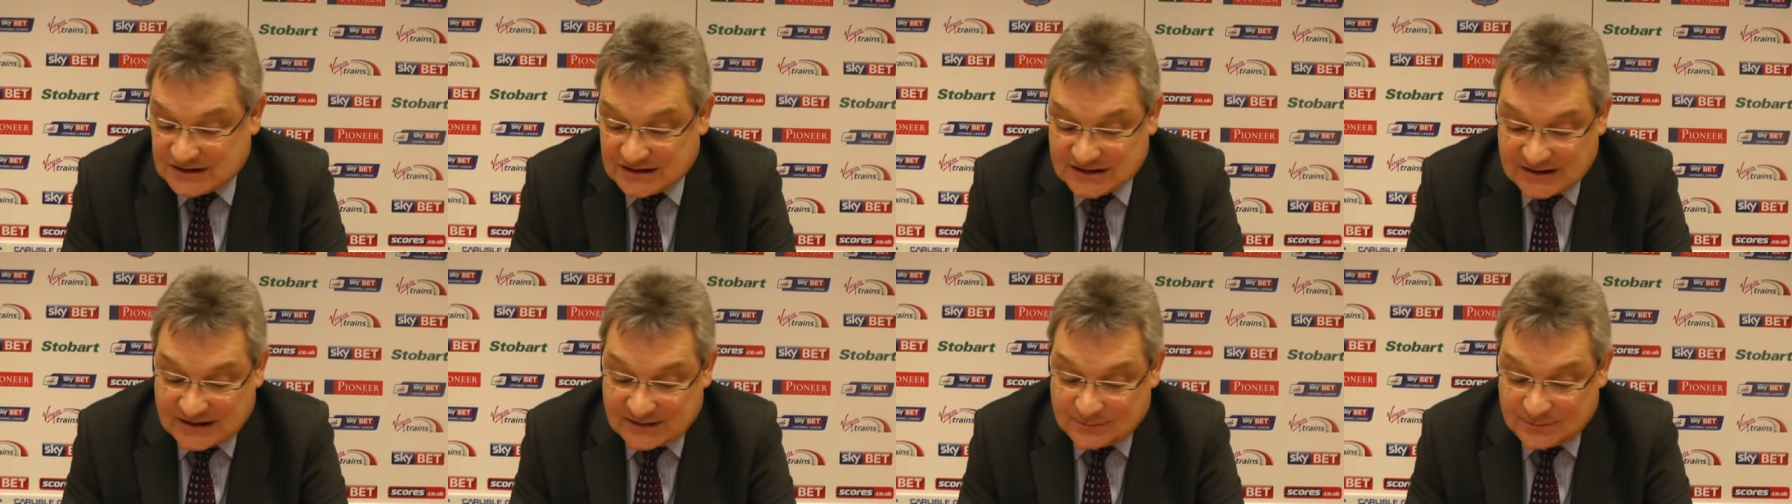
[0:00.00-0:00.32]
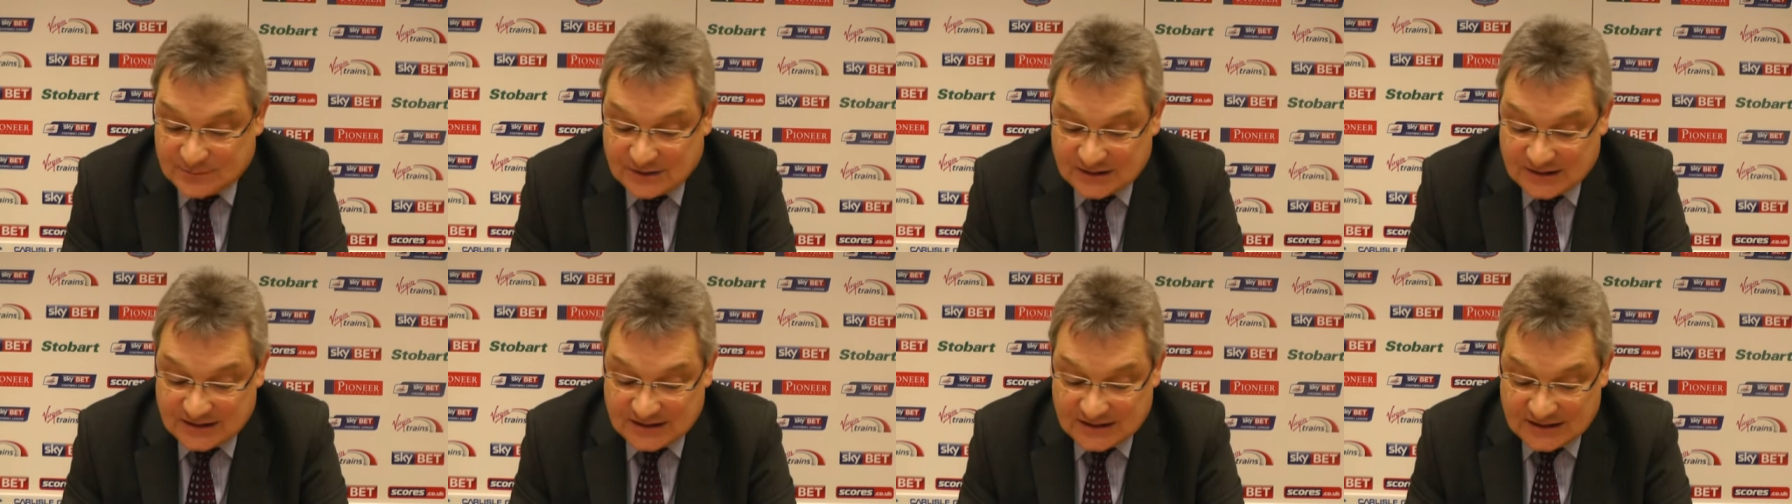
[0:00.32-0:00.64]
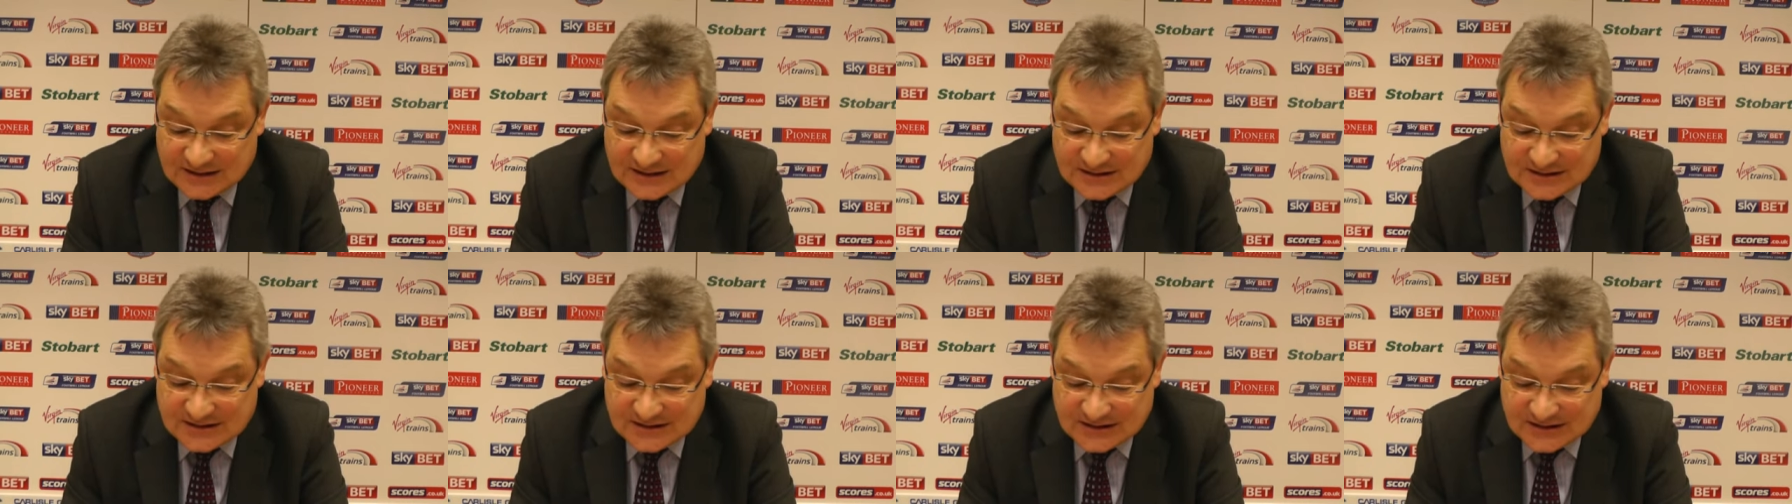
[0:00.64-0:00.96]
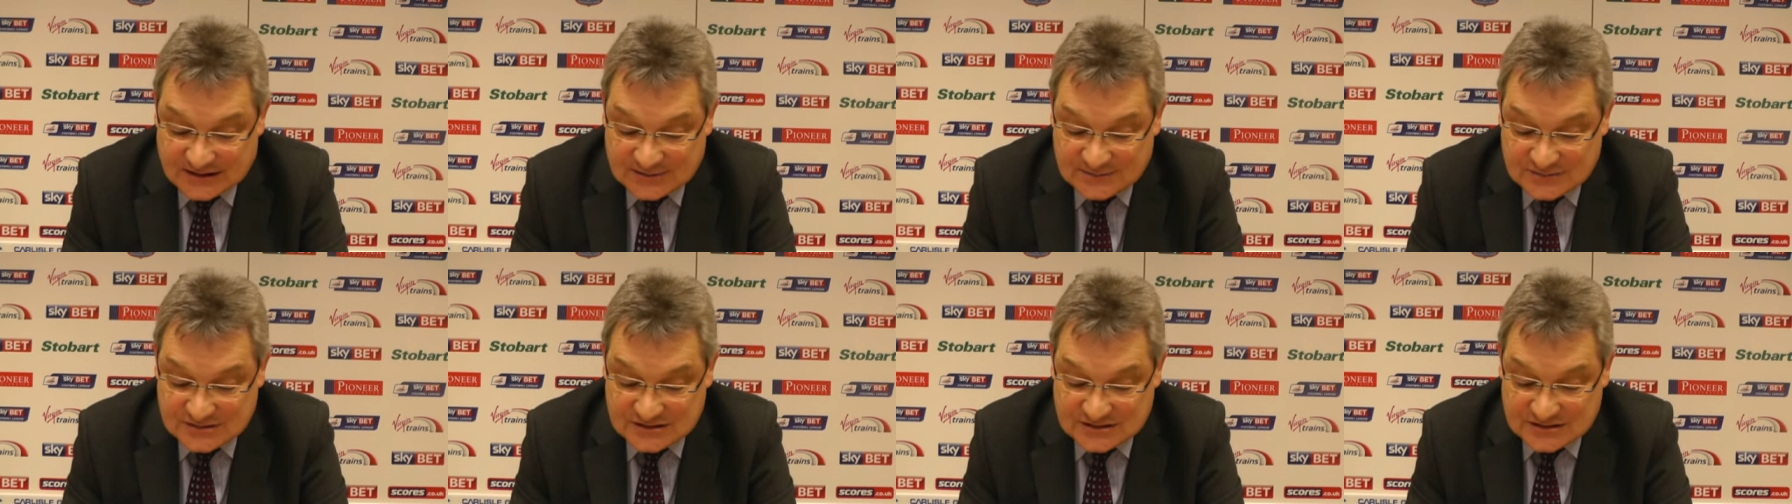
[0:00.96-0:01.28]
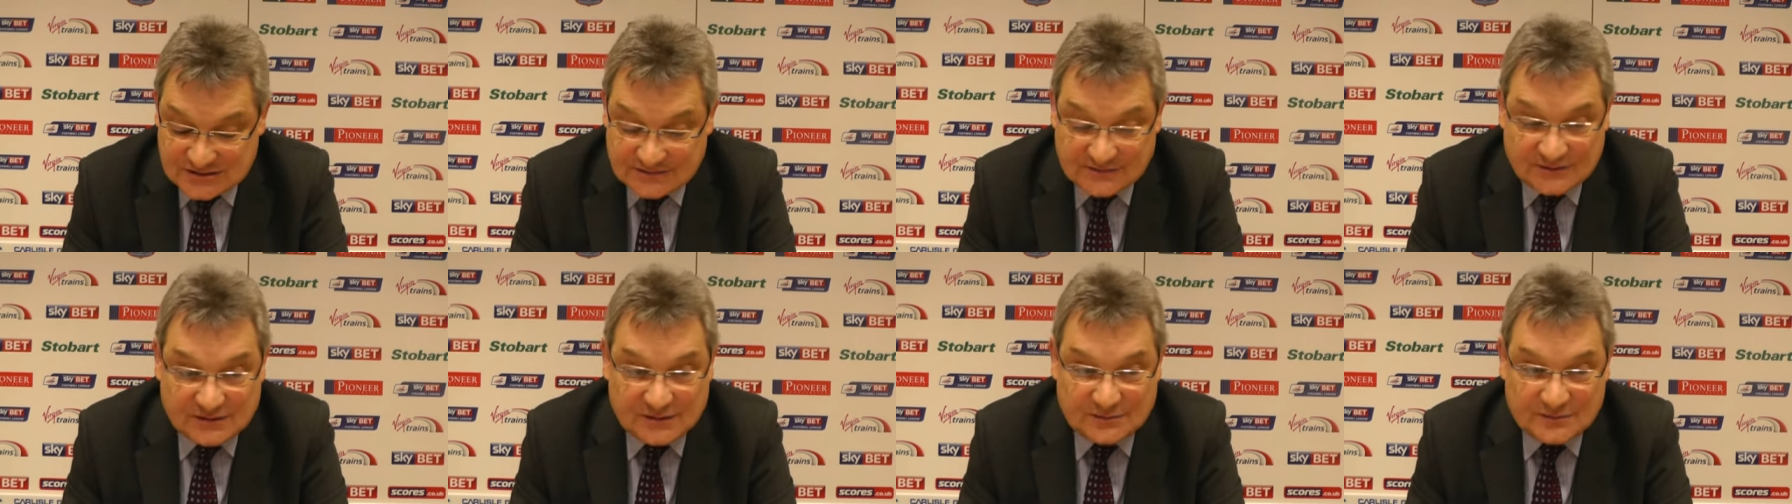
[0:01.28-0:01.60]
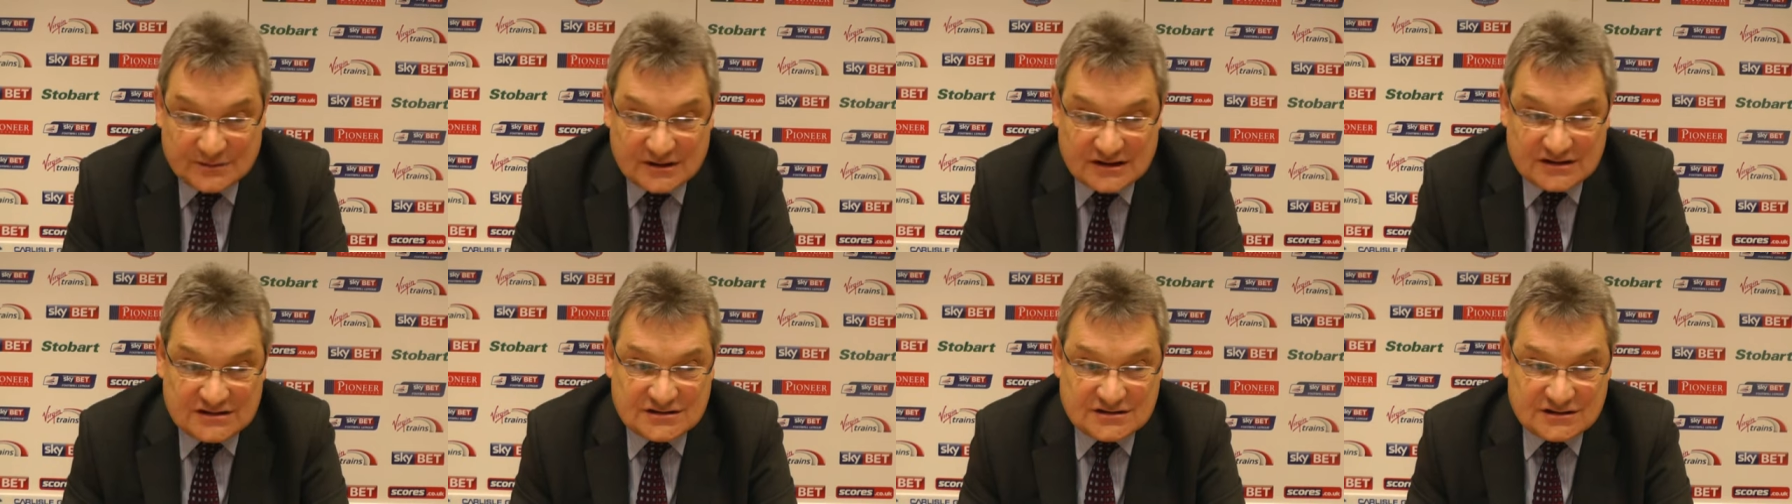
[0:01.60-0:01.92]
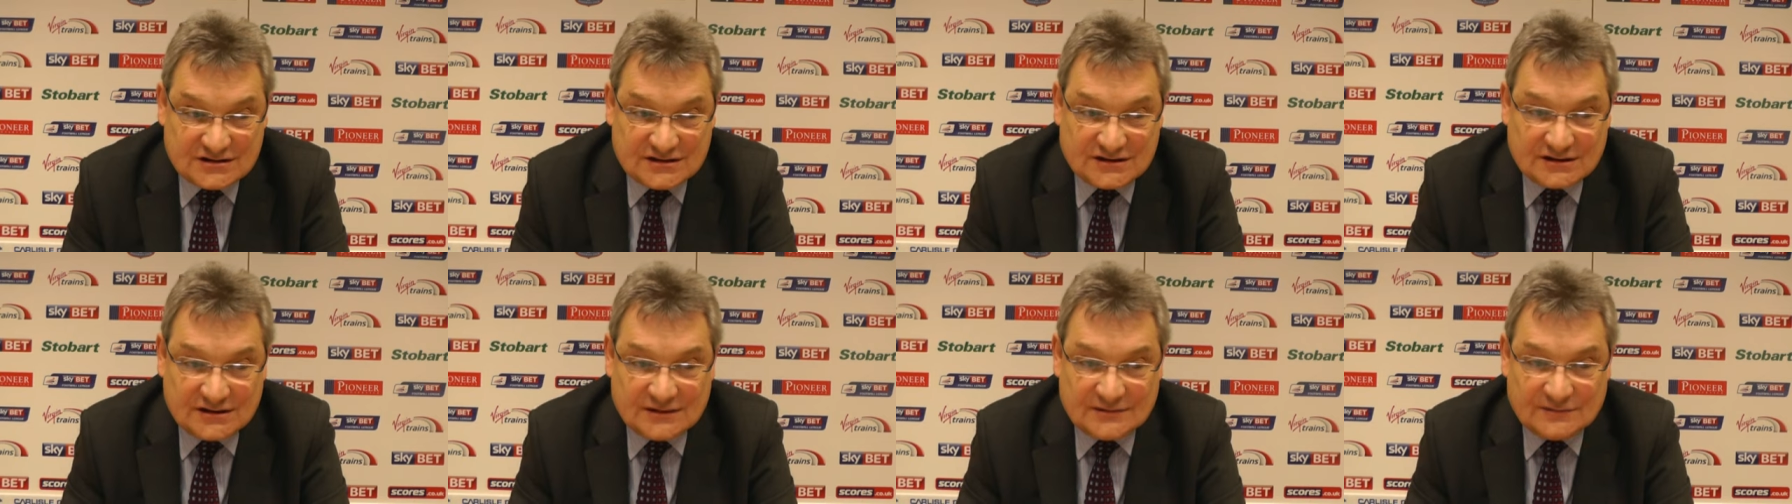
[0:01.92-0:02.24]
in that period of time since the formation